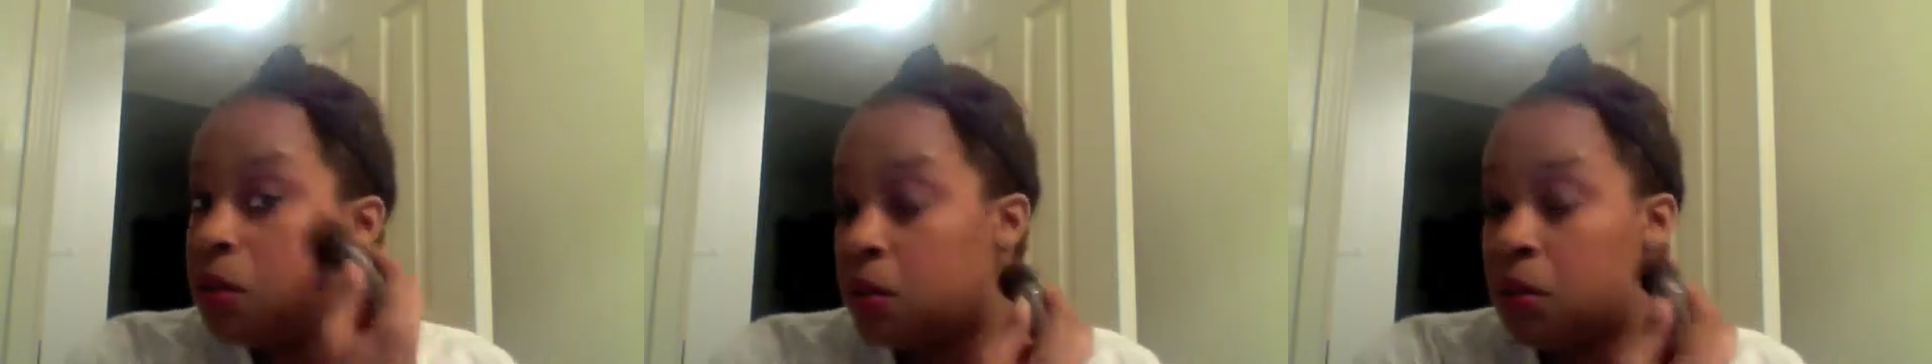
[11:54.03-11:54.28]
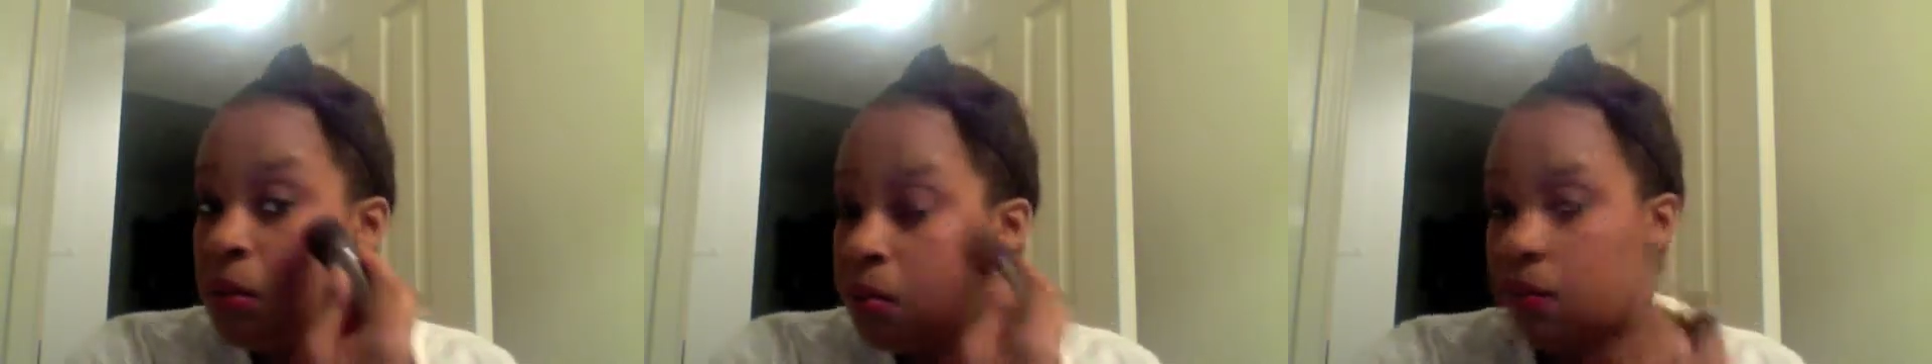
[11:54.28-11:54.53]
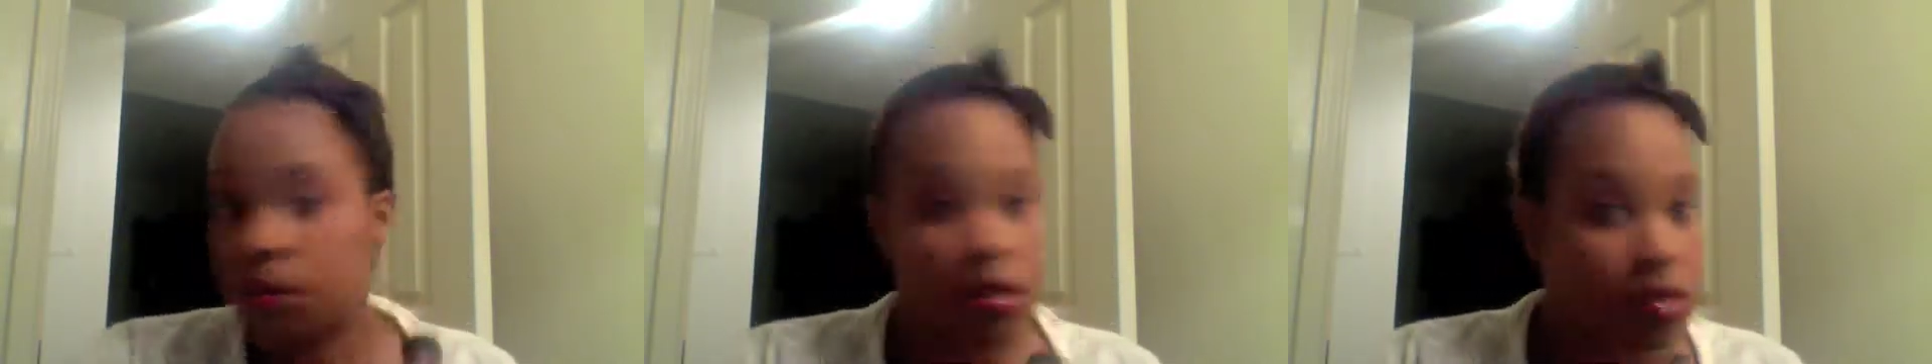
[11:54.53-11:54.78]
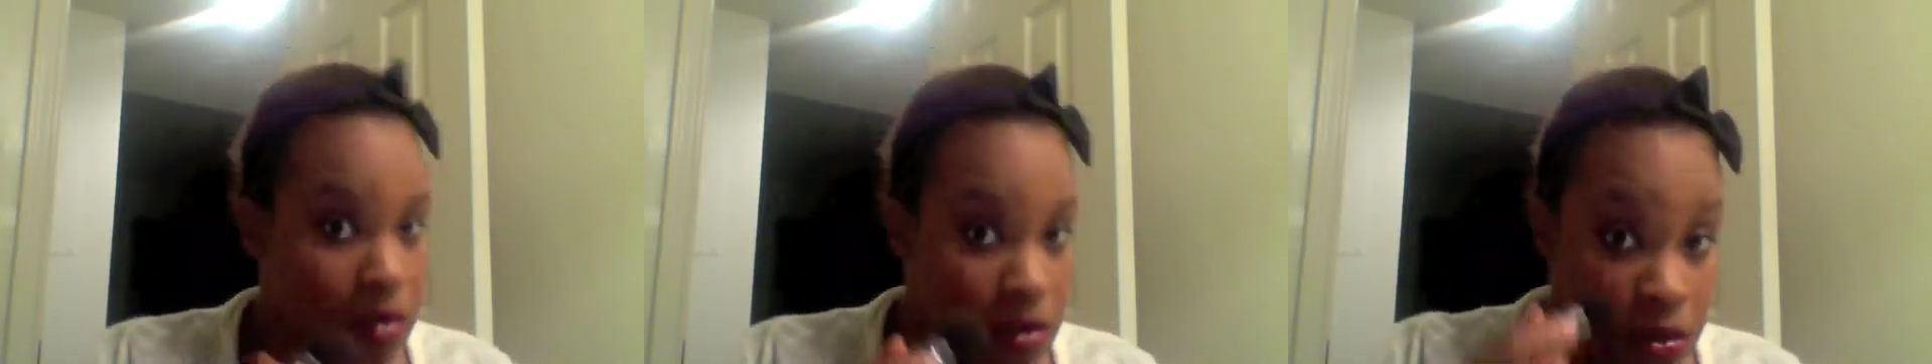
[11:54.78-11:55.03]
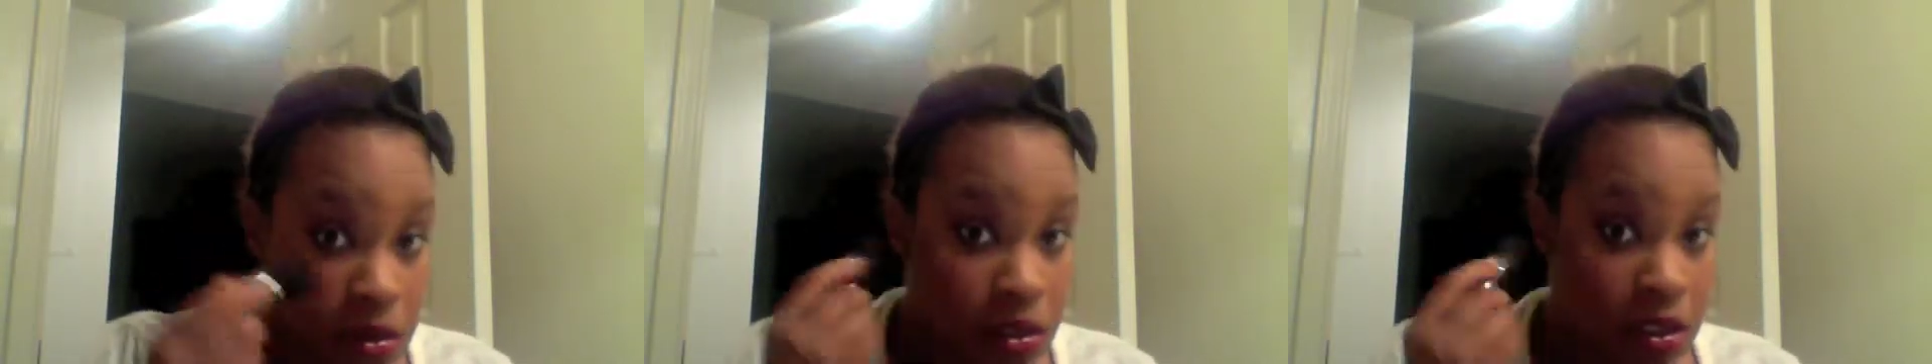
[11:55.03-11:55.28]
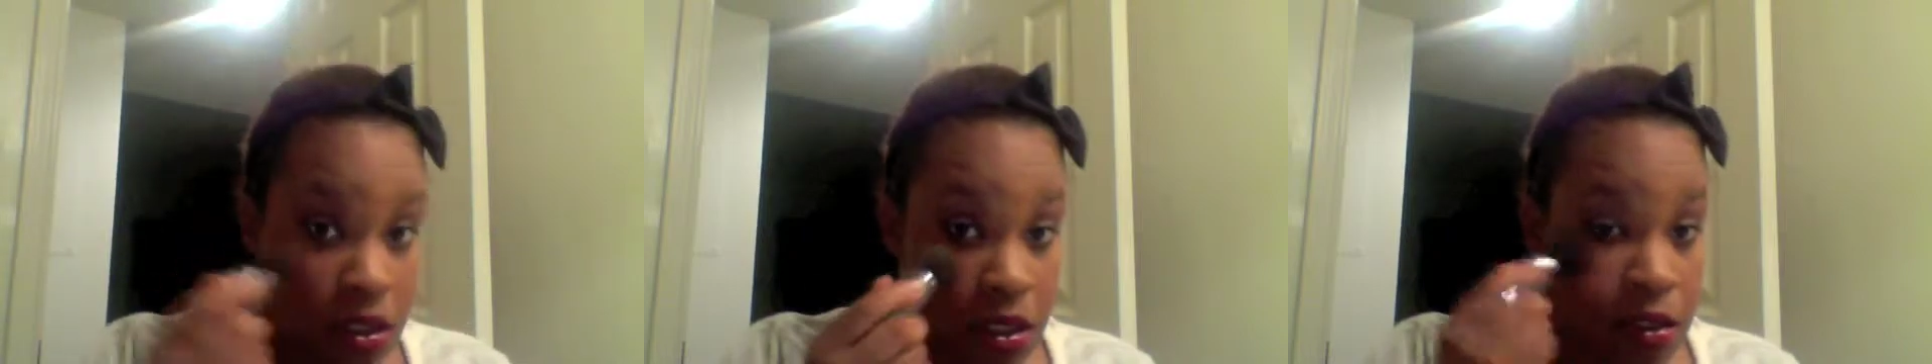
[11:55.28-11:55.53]
bit
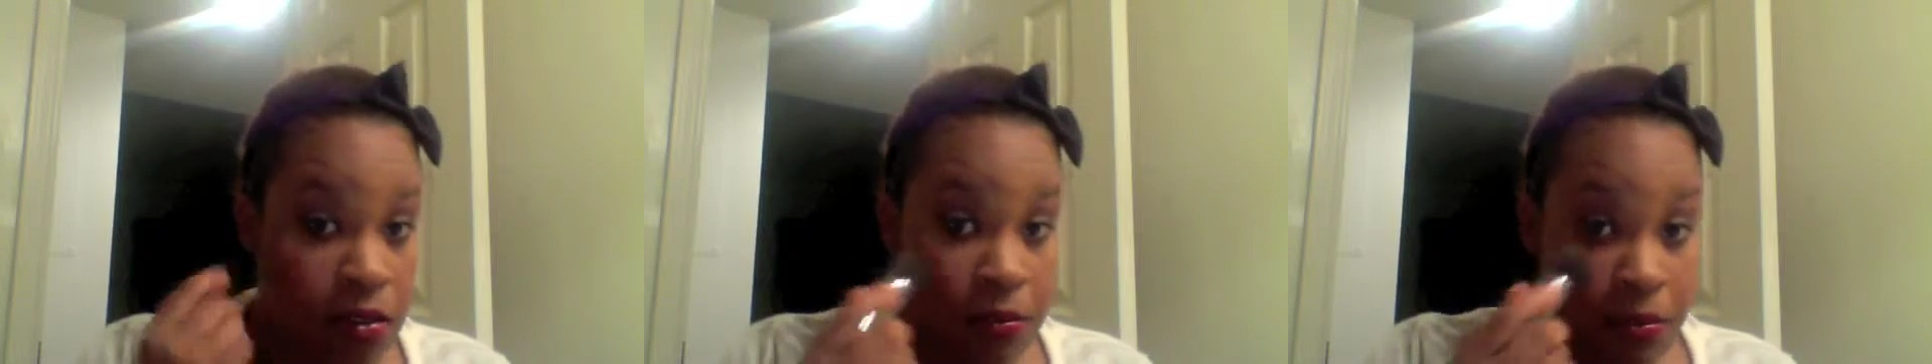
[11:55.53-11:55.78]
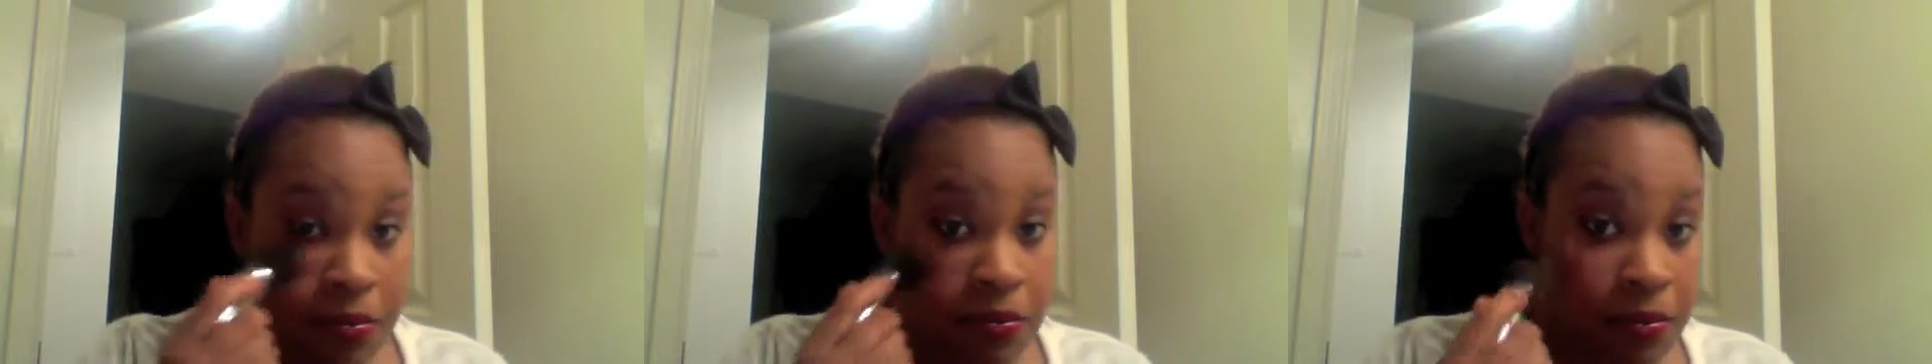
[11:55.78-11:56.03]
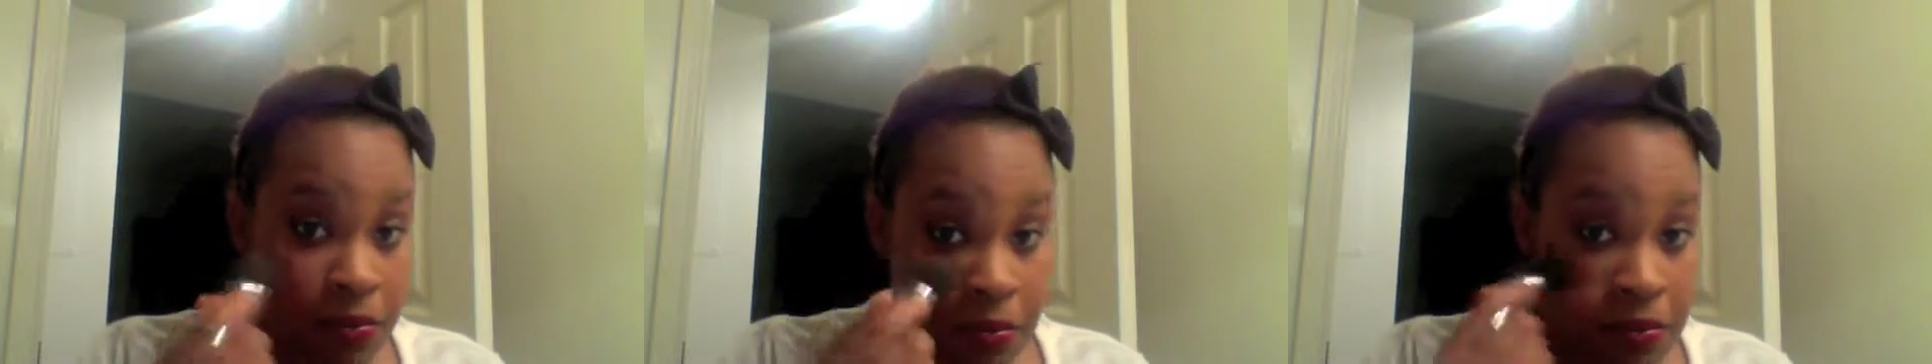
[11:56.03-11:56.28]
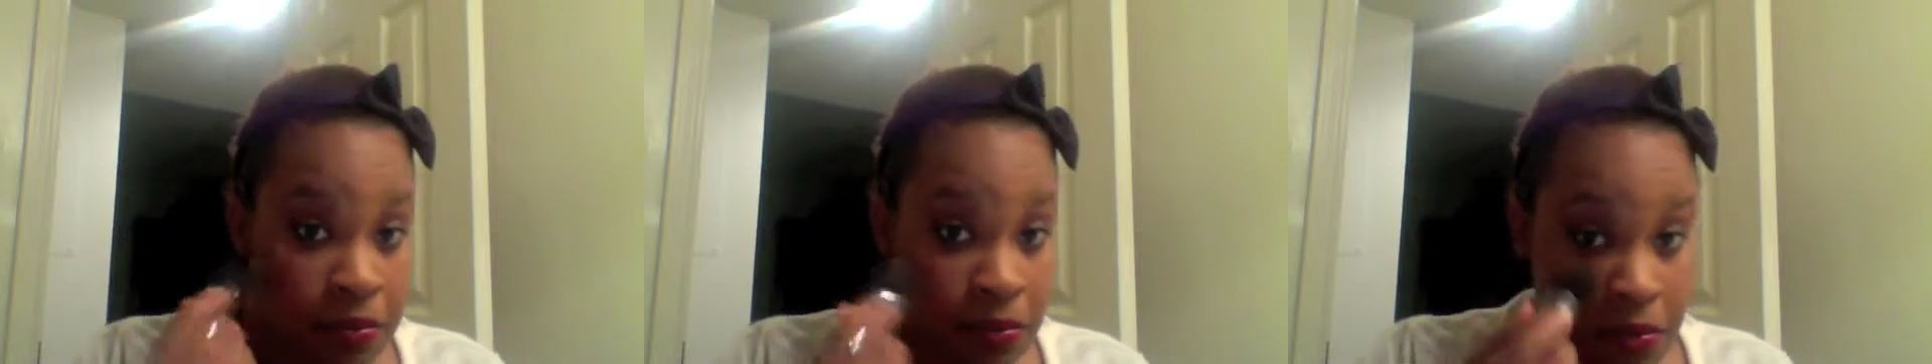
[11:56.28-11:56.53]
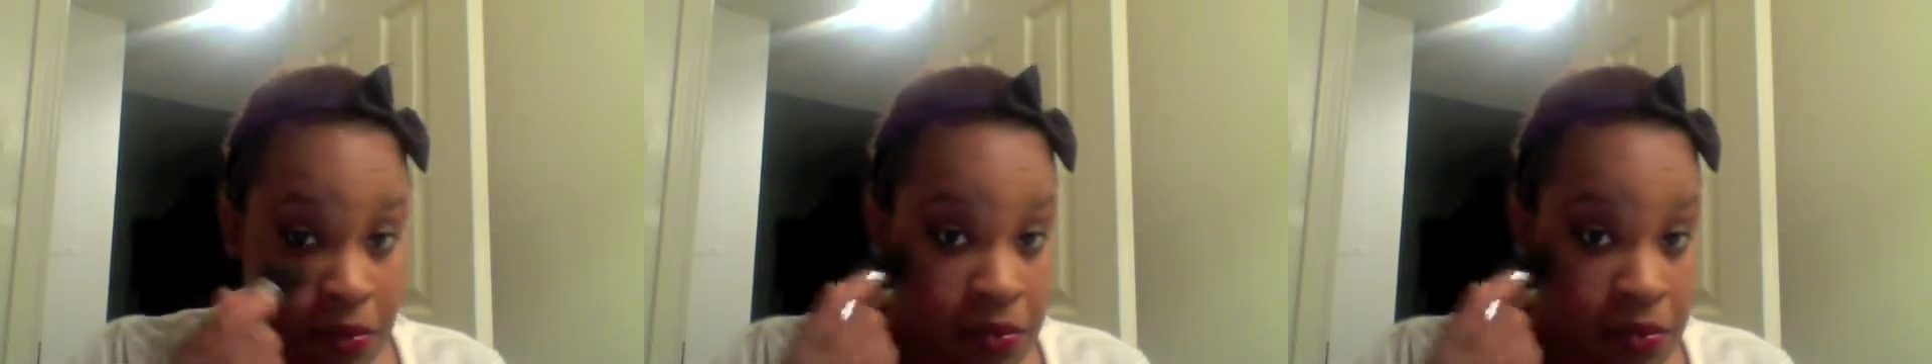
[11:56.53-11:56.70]
bronzer here.